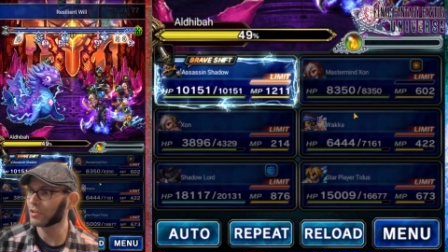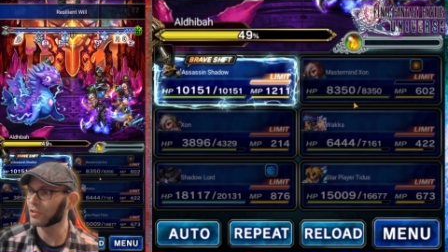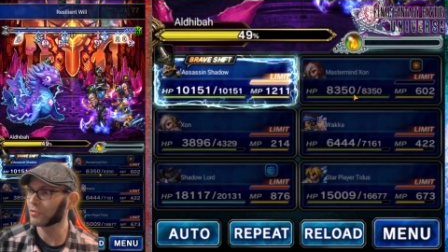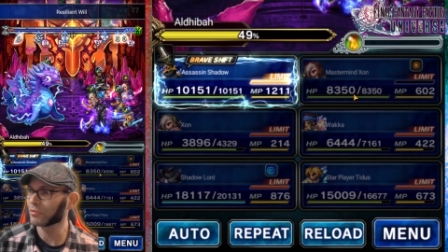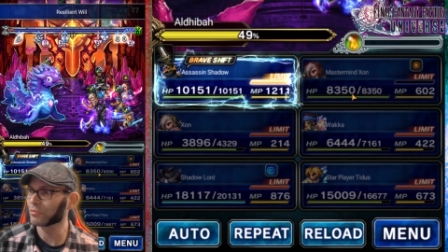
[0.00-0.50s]

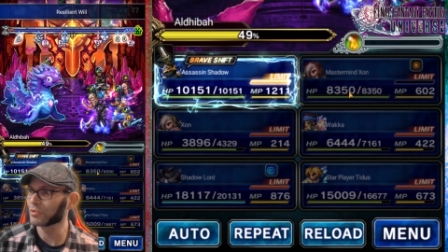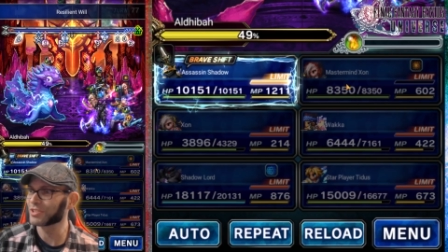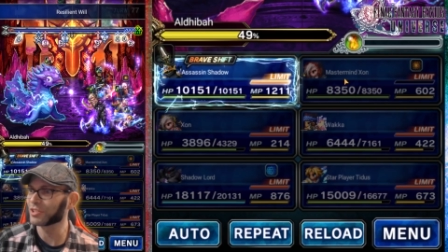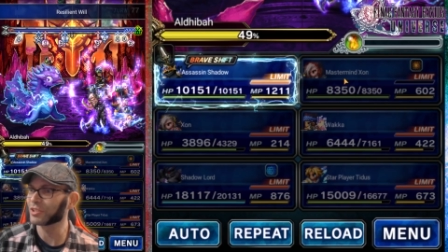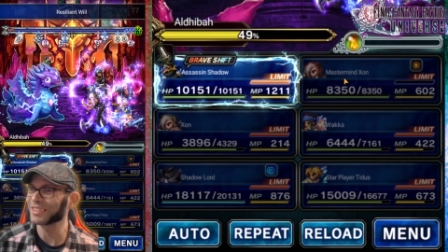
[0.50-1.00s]
the
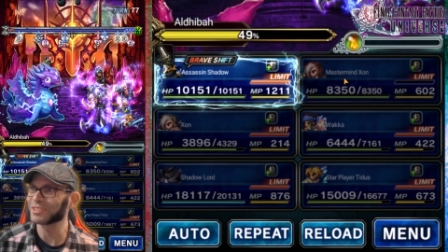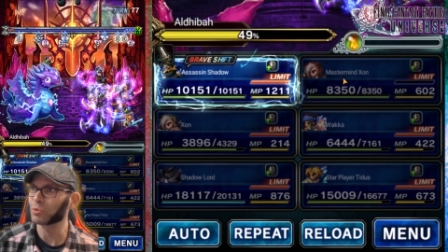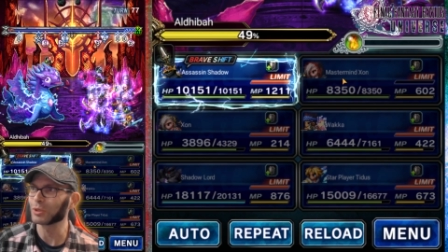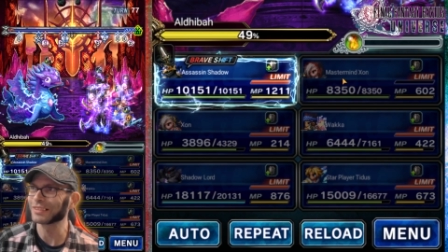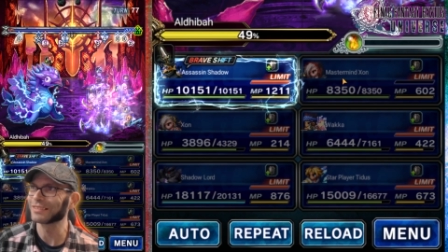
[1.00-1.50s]

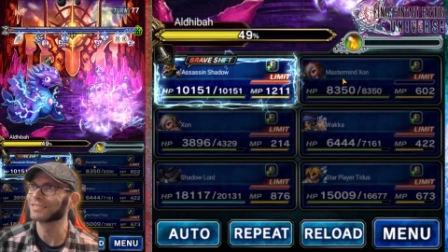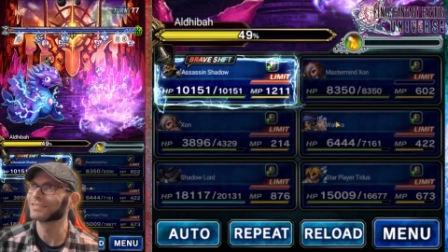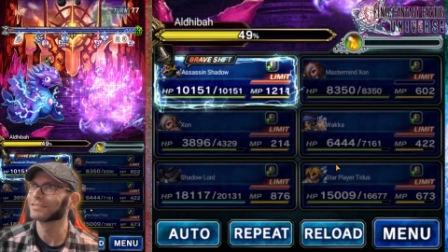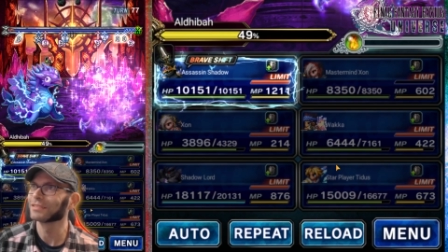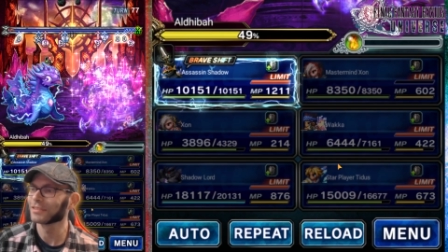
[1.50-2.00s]
Resilient Will.
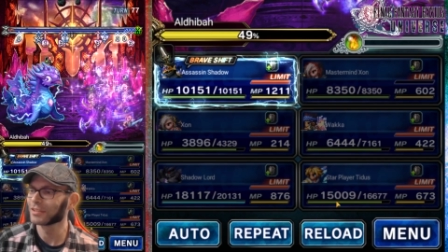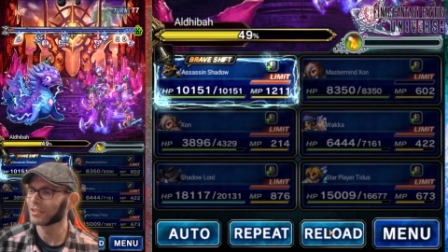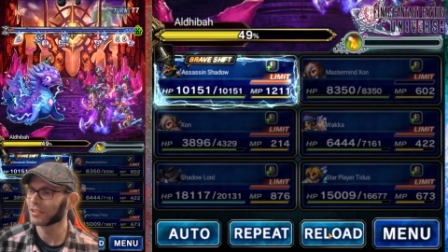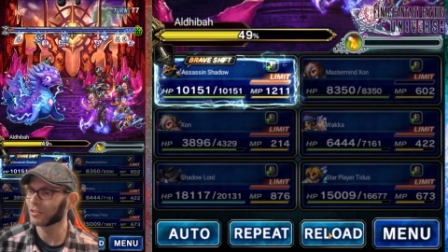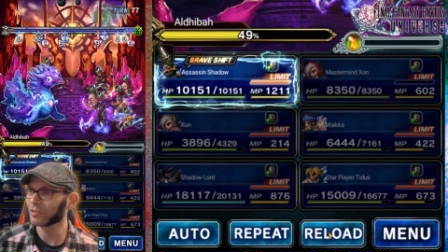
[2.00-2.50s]

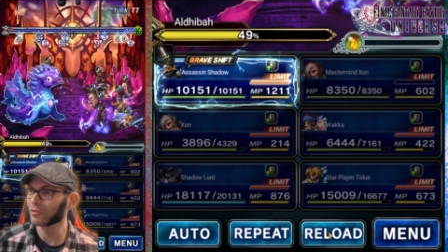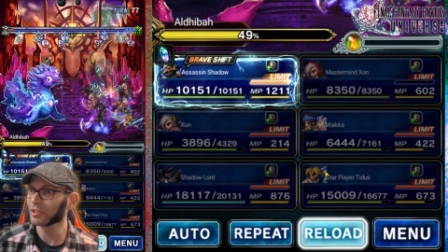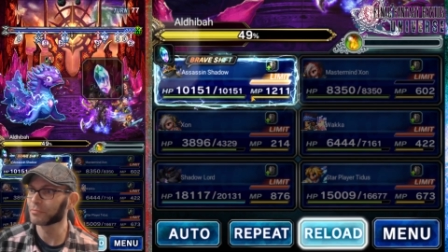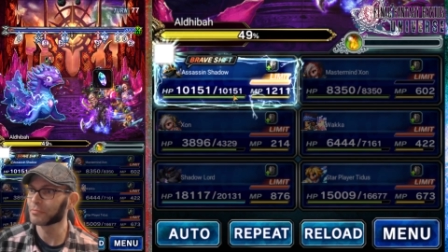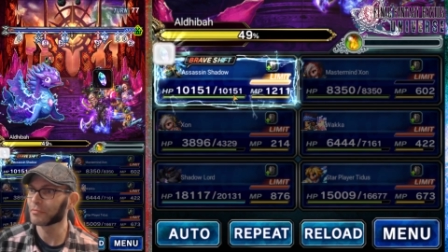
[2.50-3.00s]

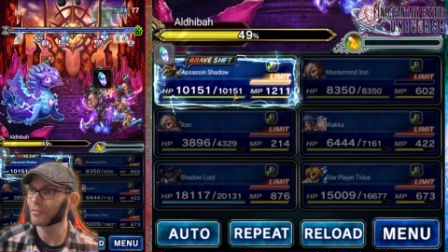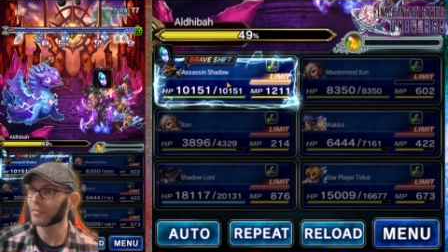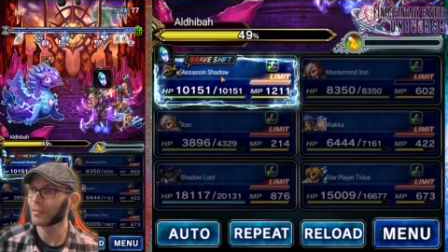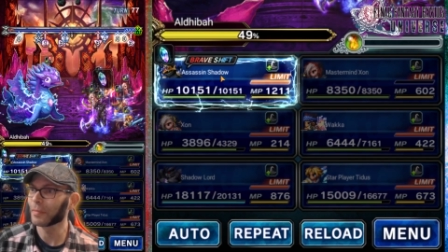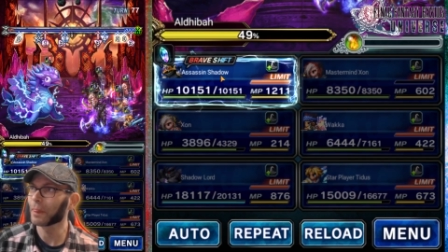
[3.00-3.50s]
Alright.
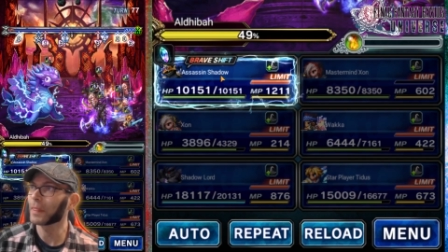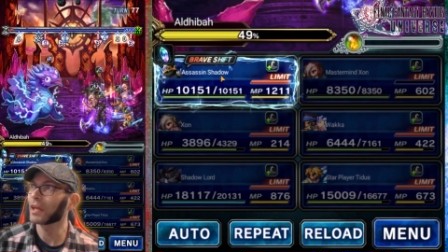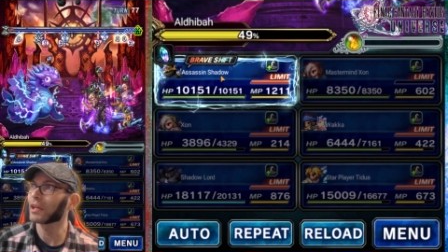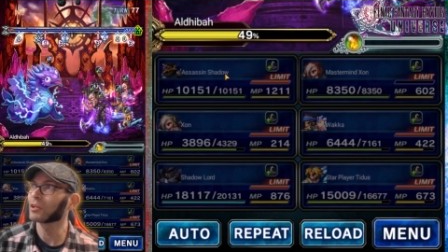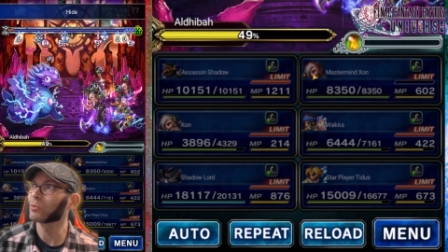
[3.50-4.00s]

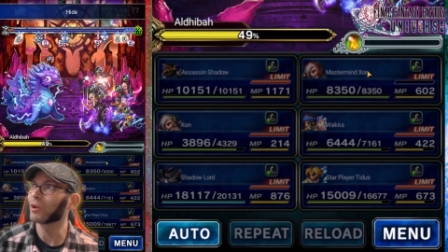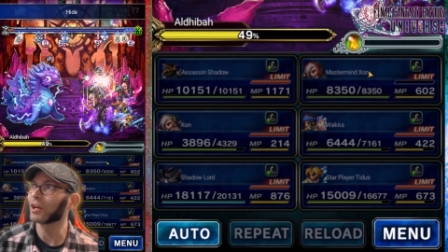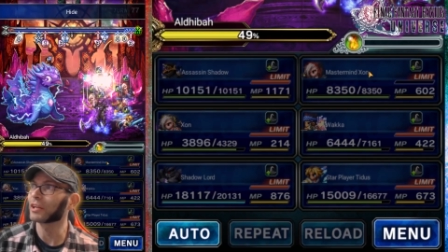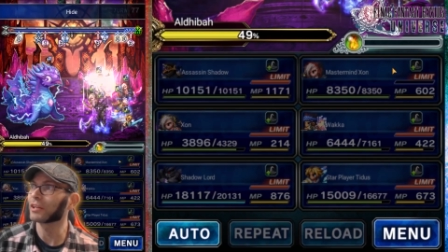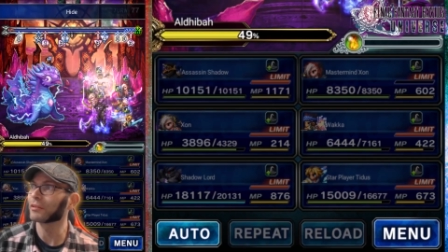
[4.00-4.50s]
And
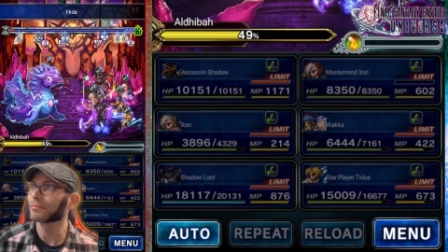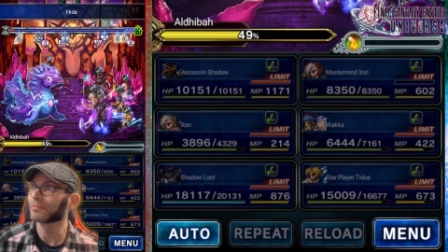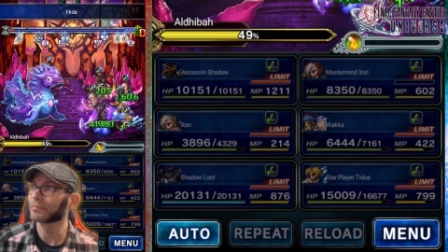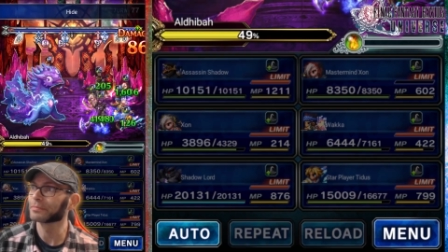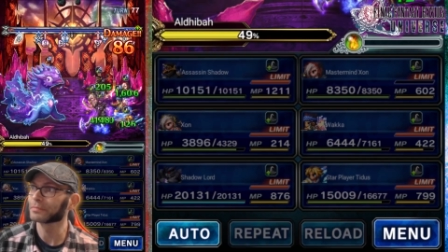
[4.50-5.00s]
we'll hide again.